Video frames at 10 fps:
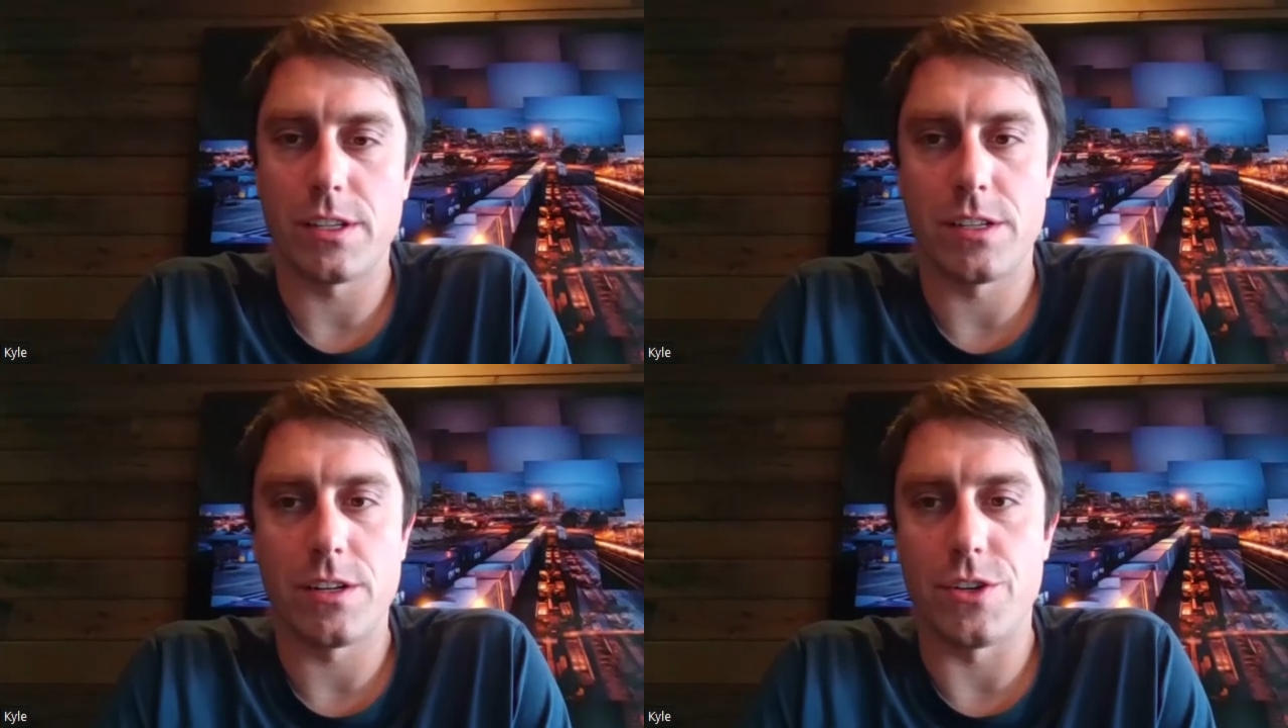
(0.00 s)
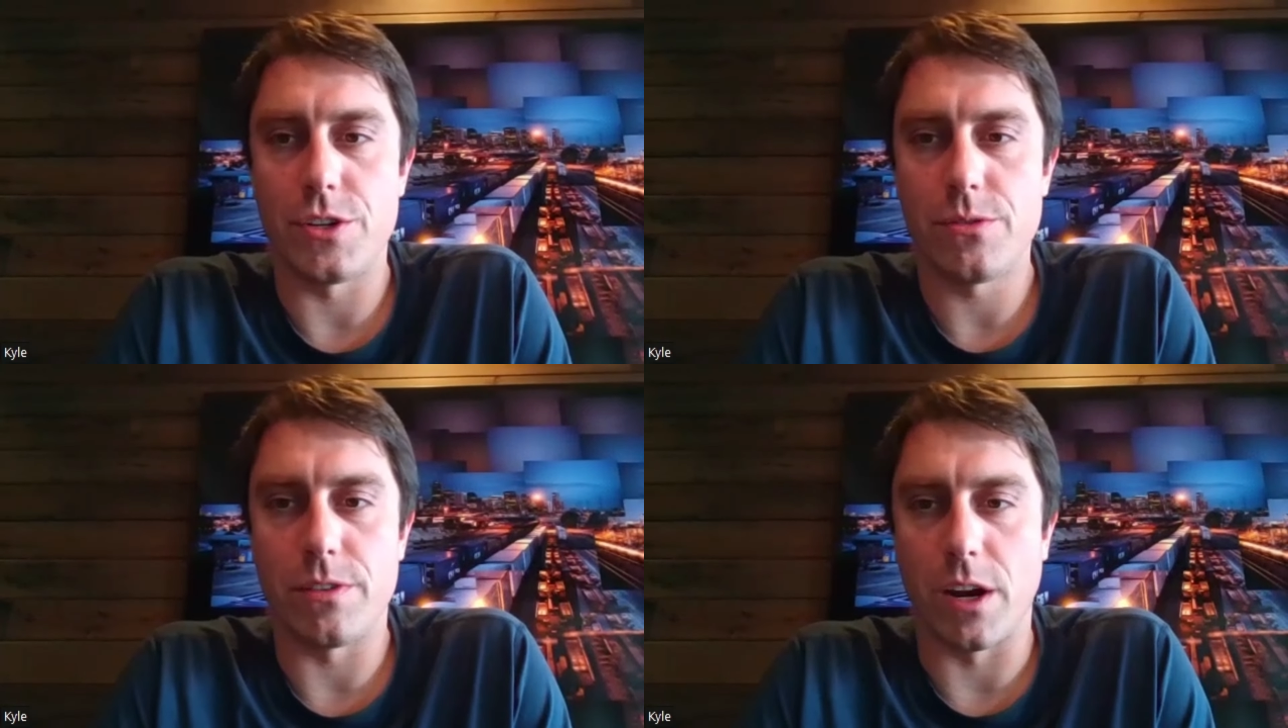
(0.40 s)
It didn't
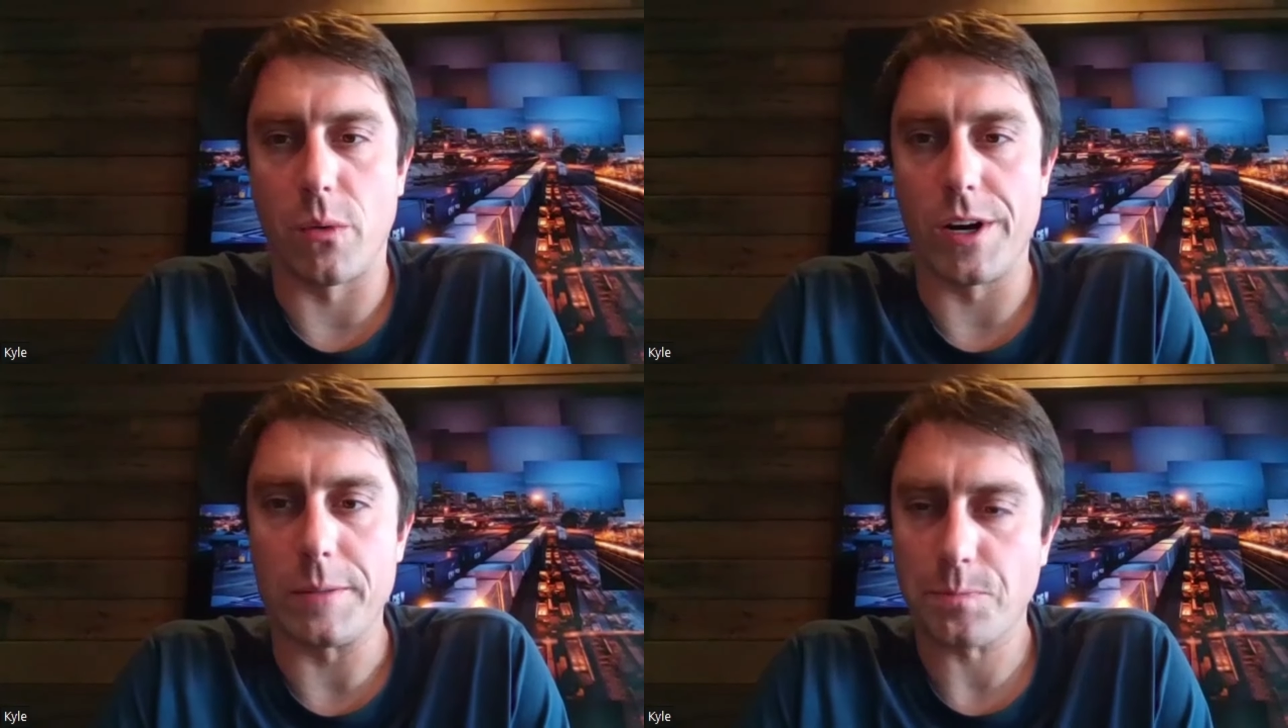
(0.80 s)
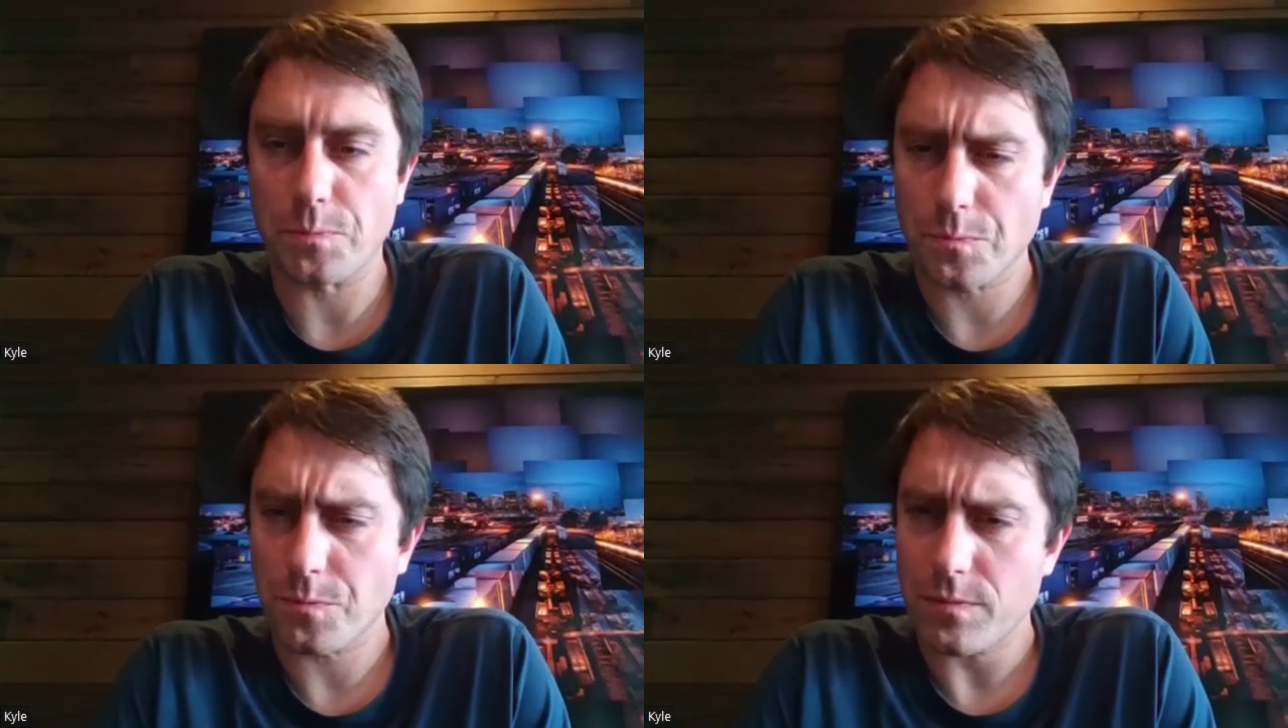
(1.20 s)
do very well,
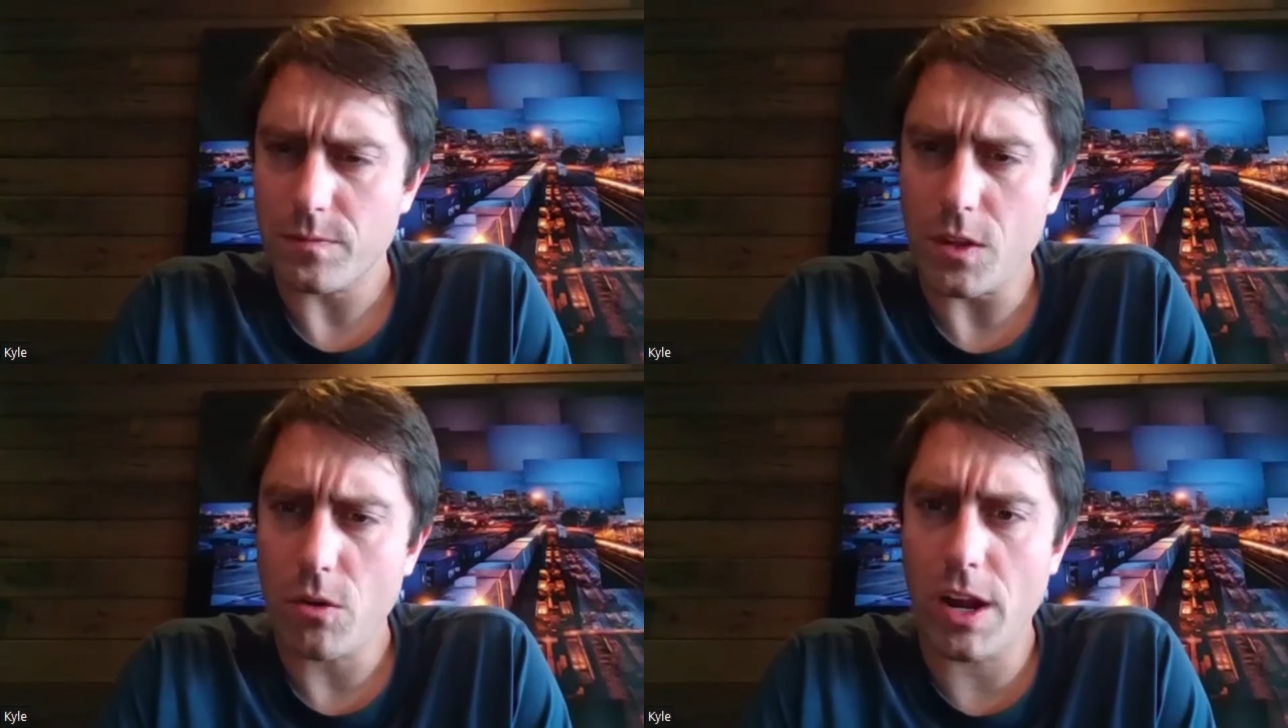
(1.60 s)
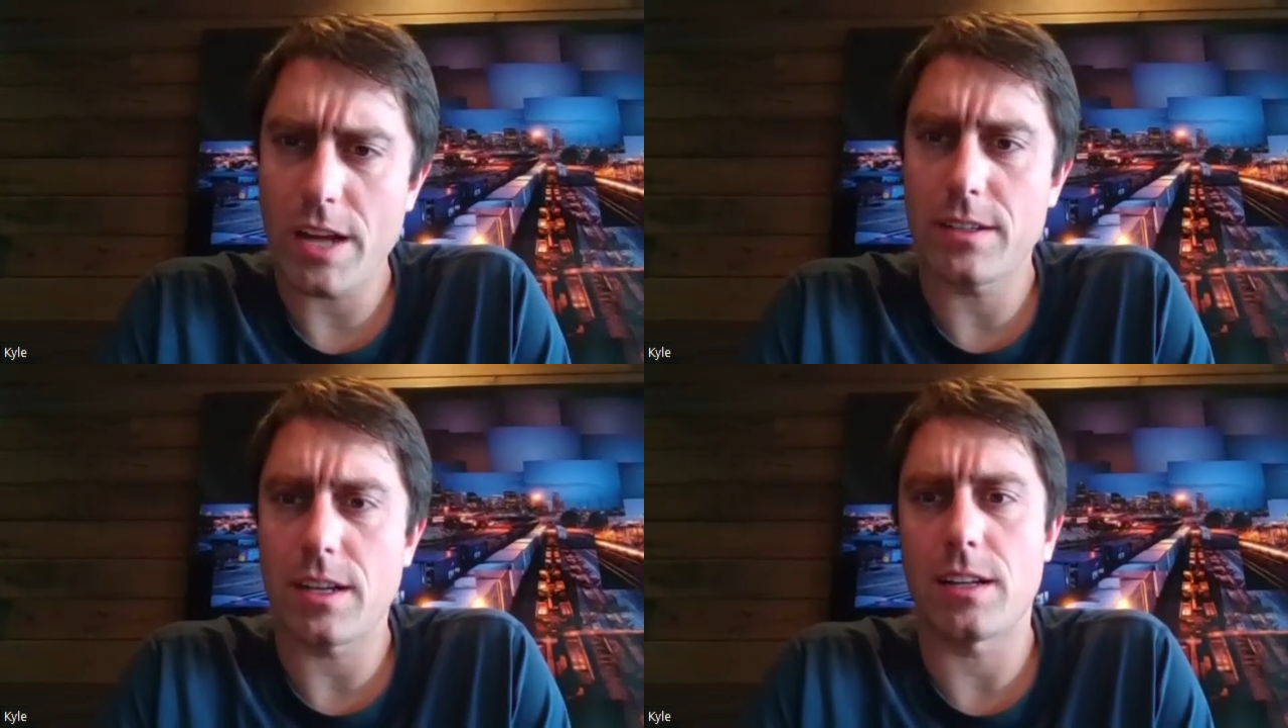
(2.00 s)
right?